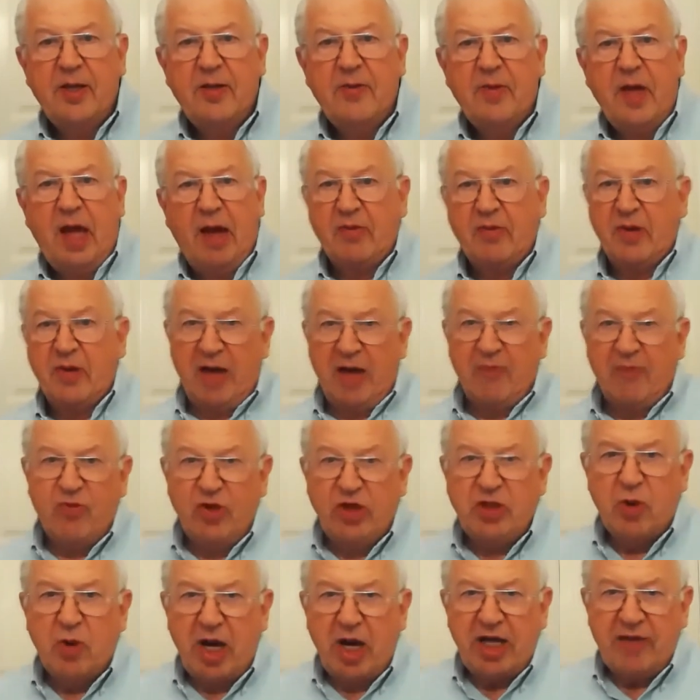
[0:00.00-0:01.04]
The
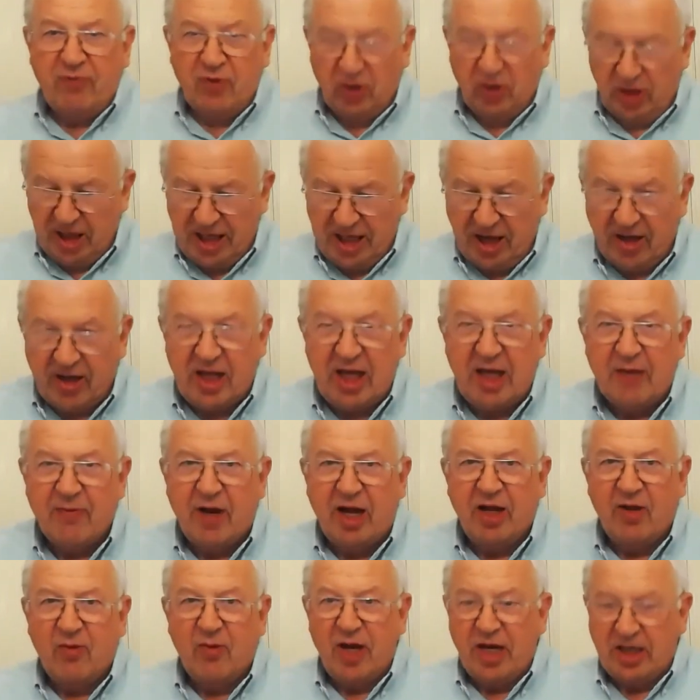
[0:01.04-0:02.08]
reason why I'm looking down here, by
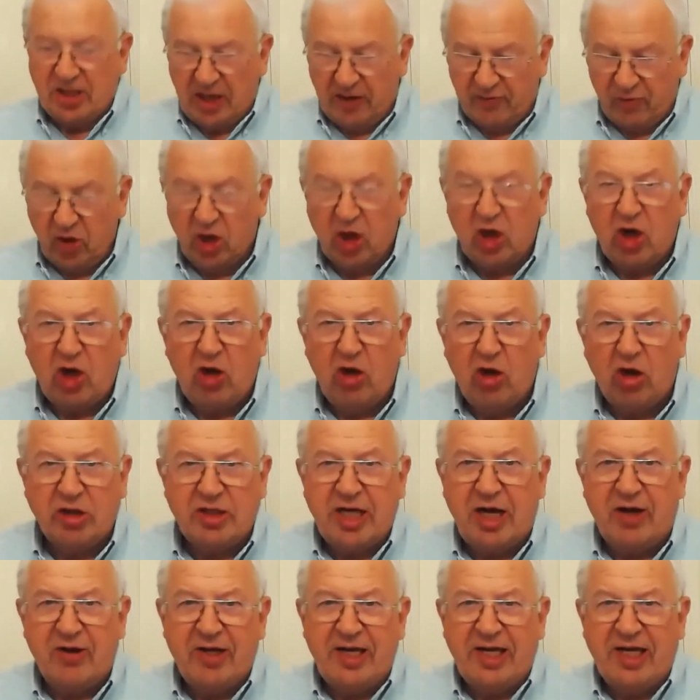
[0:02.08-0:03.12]
the way, is I've got a clock
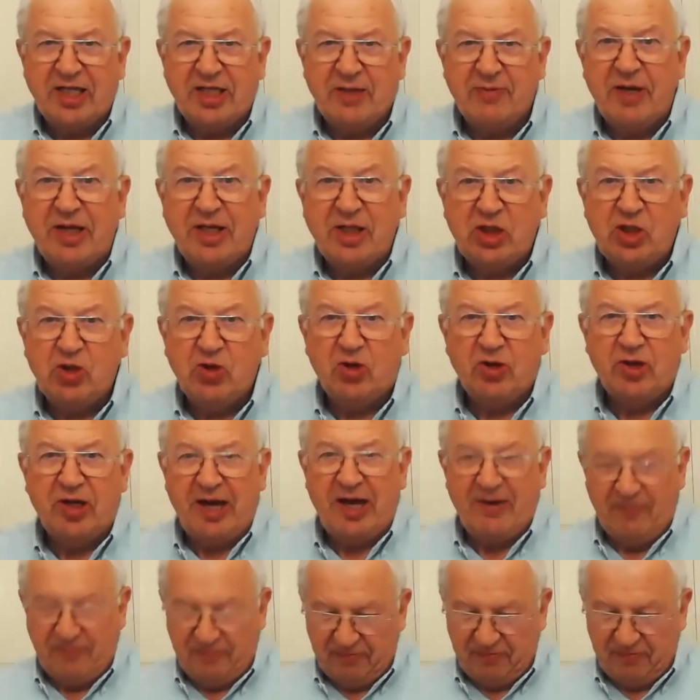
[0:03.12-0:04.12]
down here to make sure that I